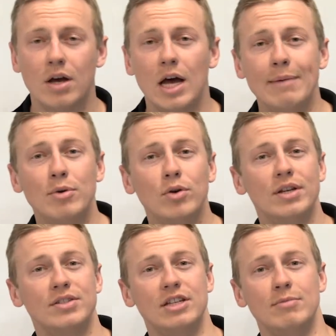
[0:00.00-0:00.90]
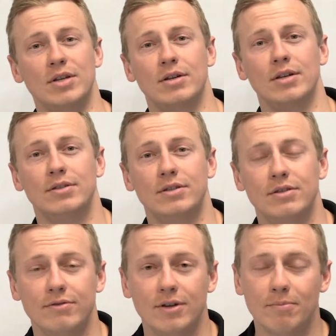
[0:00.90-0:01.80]
Hypoglycemia is a
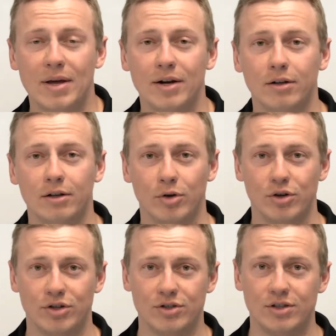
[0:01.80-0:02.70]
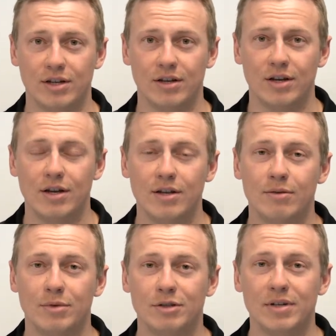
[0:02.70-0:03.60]
severe medical emergency
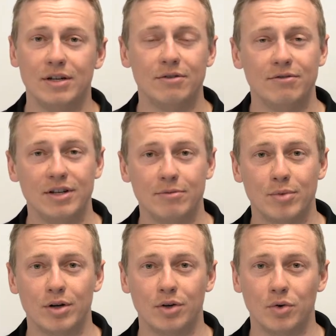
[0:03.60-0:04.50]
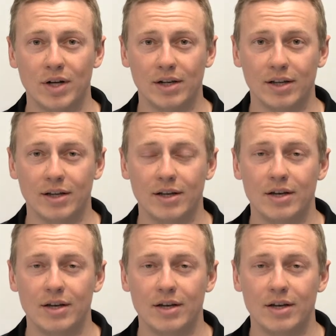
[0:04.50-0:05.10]
that must be intervened upon quickly,